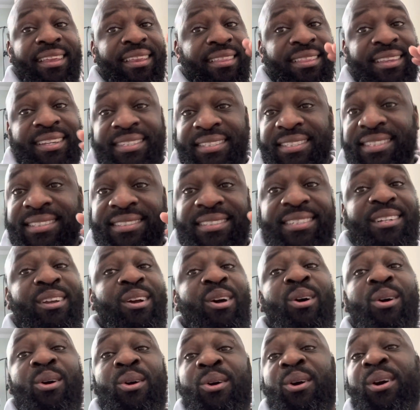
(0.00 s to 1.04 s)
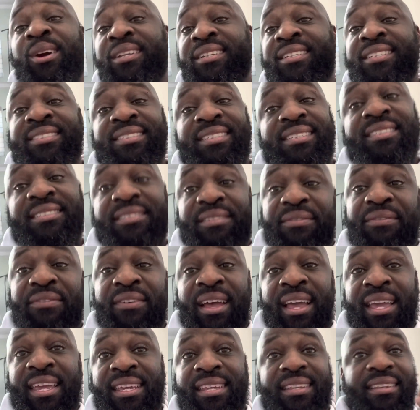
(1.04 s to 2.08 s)
This is the card. This is the
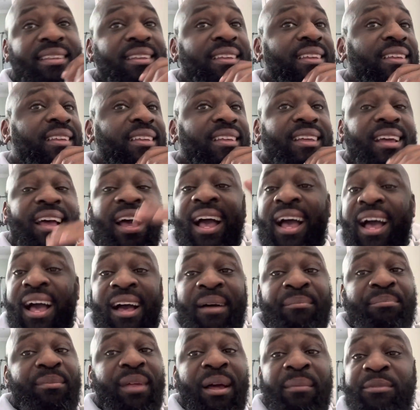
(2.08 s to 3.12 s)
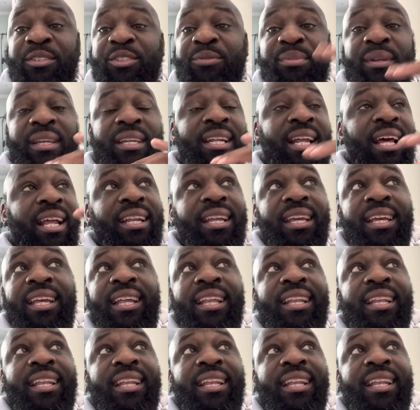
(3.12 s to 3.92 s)
fight. I'm just being honest.